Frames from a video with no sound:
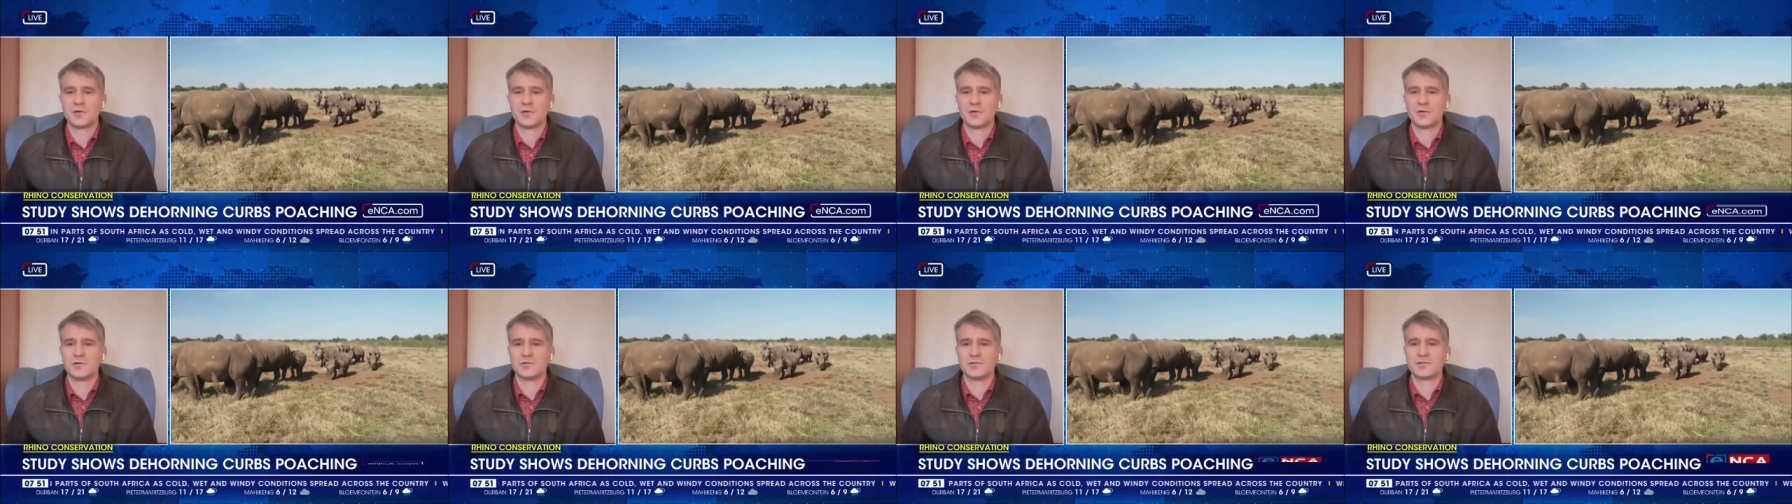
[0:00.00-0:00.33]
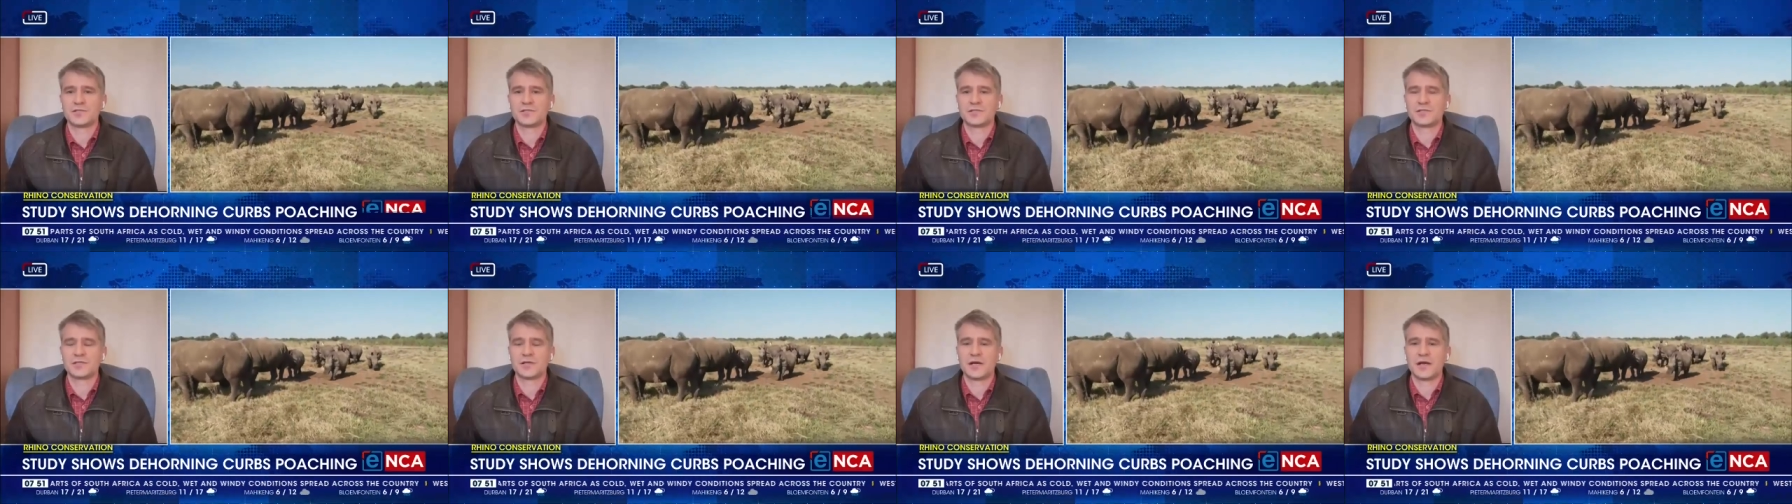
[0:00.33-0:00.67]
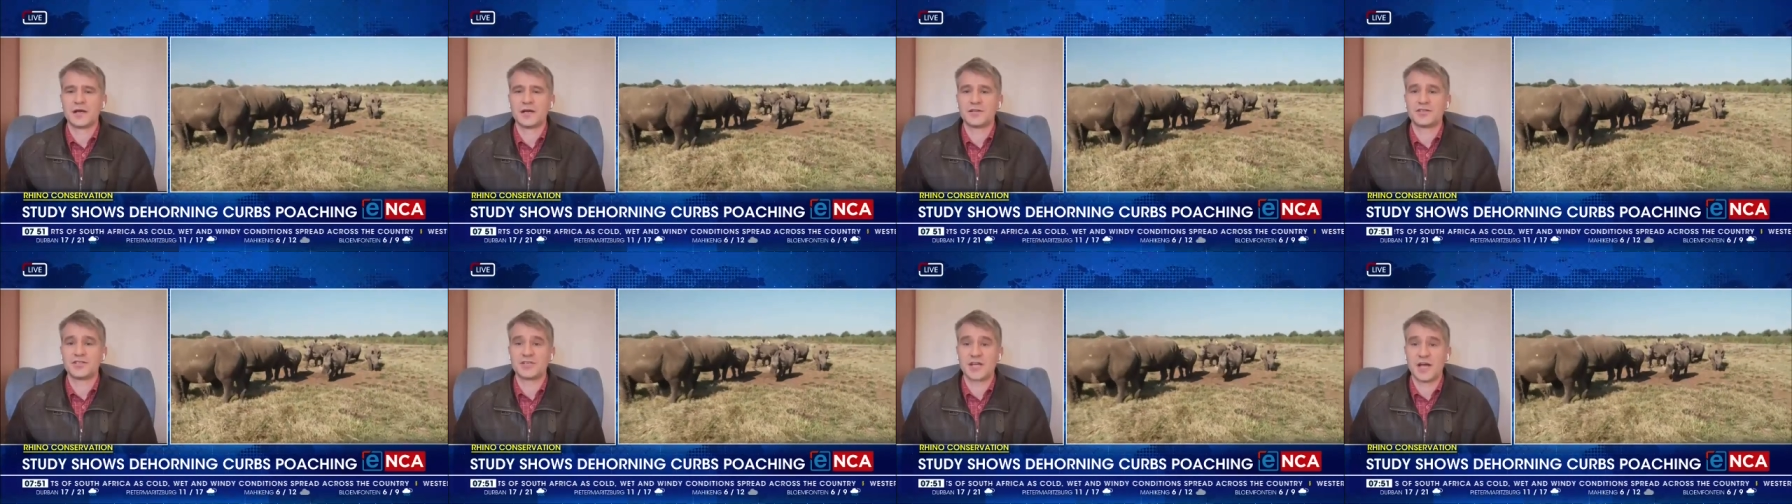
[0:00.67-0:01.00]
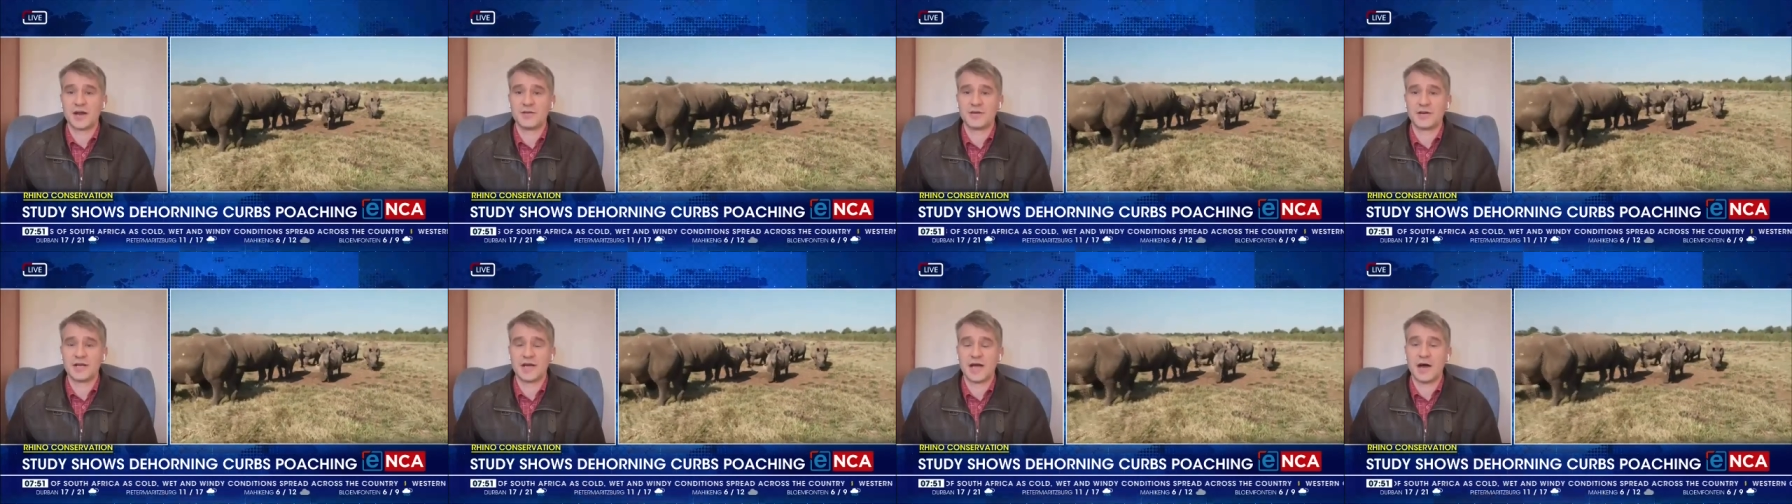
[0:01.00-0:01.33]
called uh,
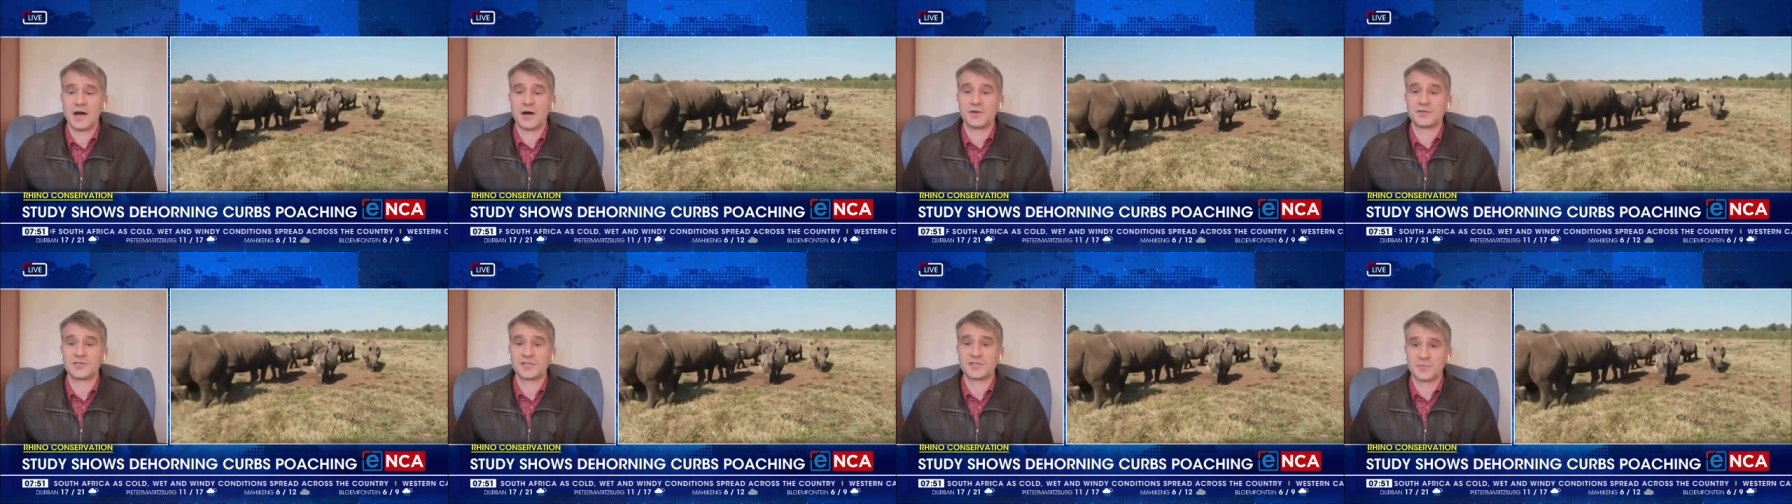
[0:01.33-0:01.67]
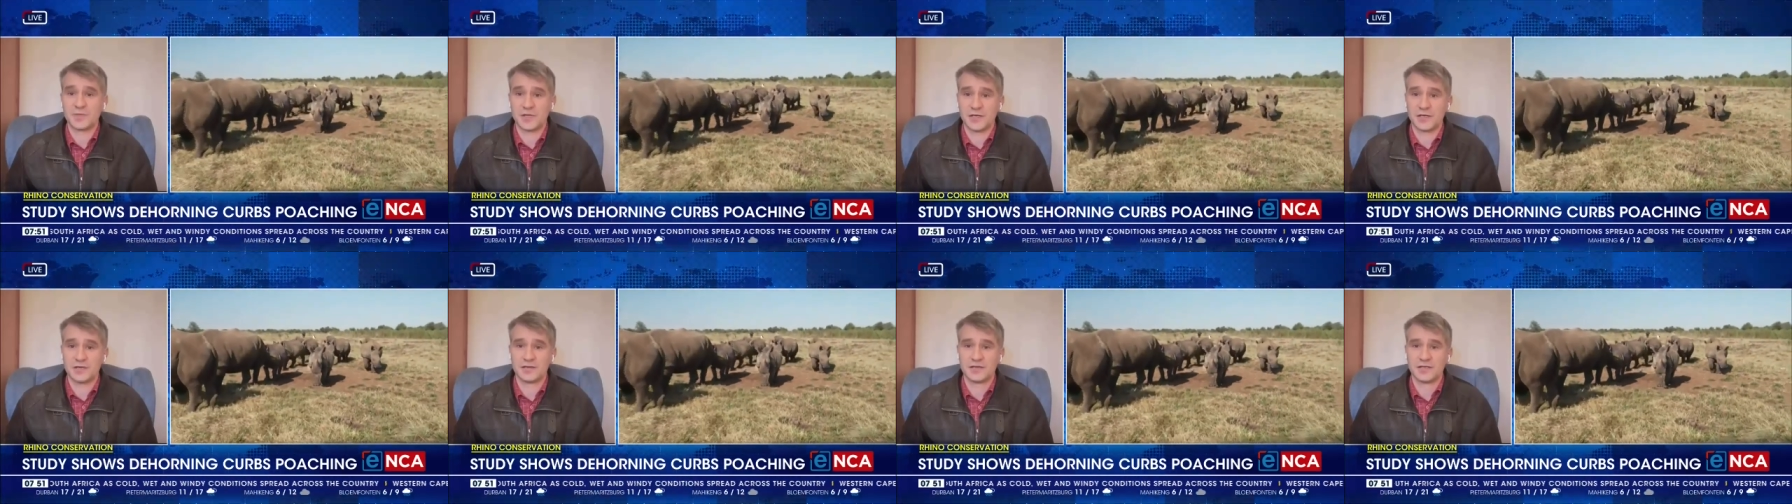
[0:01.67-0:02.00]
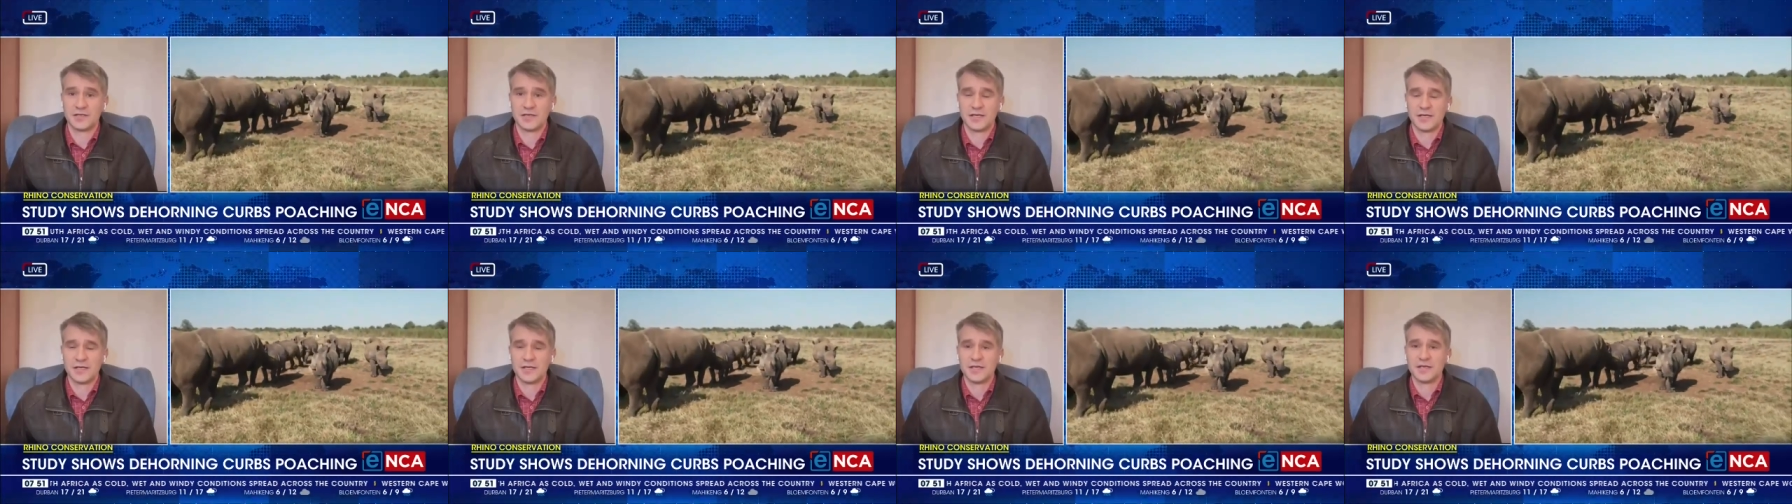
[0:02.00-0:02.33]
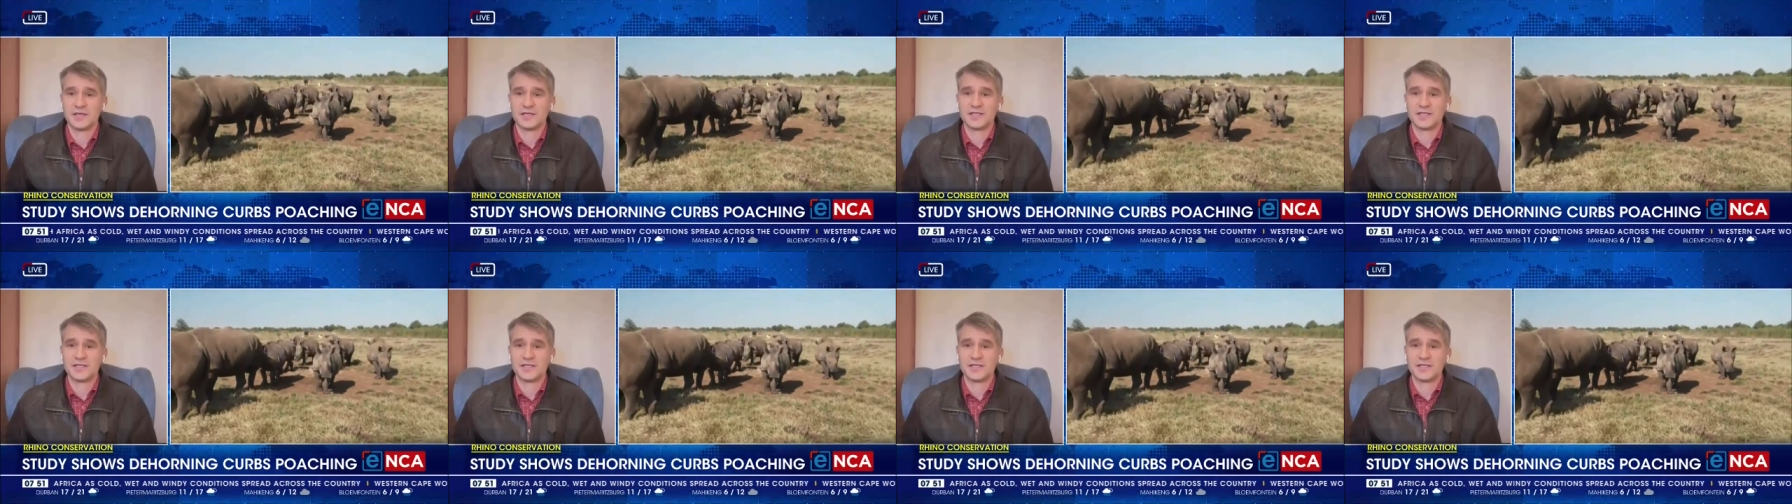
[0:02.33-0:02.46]
Sharon Haussmann.